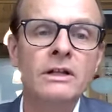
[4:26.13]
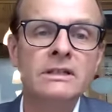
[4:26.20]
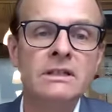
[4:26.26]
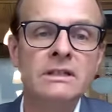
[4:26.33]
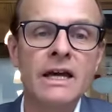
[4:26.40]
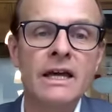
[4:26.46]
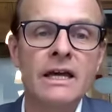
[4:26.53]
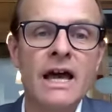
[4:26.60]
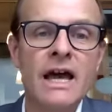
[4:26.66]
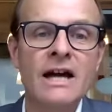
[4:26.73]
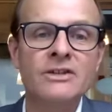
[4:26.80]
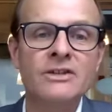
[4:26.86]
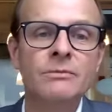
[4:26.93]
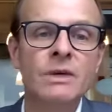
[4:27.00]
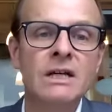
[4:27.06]
to take
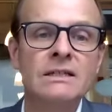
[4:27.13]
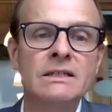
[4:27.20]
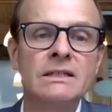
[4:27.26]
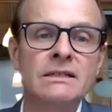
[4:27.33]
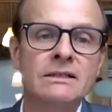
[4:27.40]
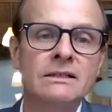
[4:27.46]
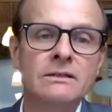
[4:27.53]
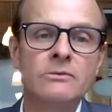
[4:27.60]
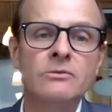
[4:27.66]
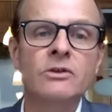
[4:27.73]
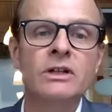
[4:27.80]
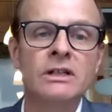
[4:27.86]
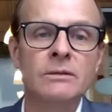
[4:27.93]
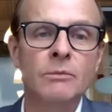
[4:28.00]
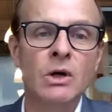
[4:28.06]
action because this is a
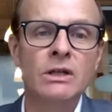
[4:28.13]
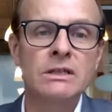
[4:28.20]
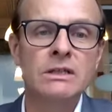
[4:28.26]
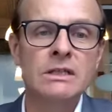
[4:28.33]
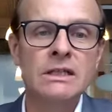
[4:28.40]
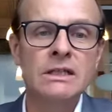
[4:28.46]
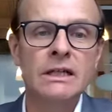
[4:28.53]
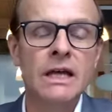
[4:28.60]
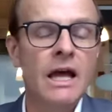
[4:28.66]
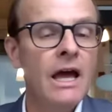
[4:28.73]
real emergency.